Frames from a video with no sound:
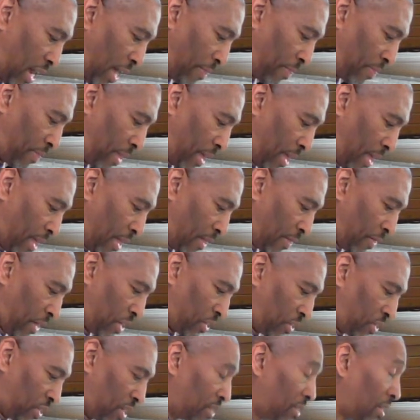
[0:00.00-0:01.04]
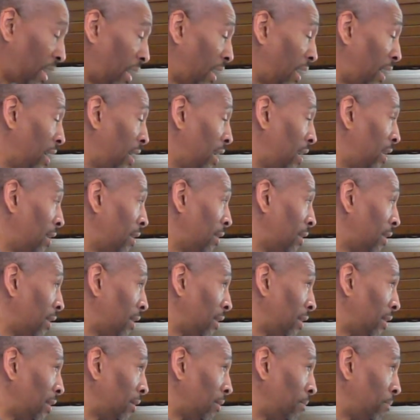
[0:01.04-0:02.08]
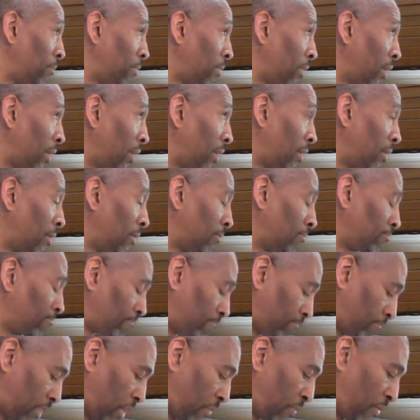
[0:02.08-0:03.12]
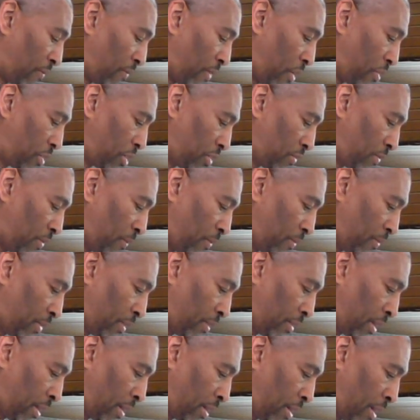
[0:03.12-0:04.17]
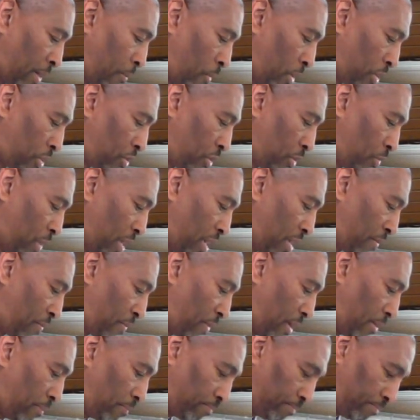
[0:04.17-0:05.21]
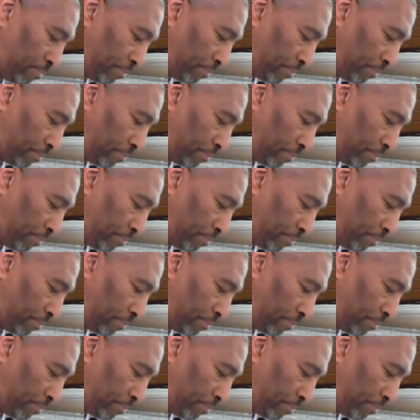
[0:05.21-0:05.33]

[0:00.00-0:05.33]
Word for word: Uh, this is a uh, uh, different version from, than what you're reading from,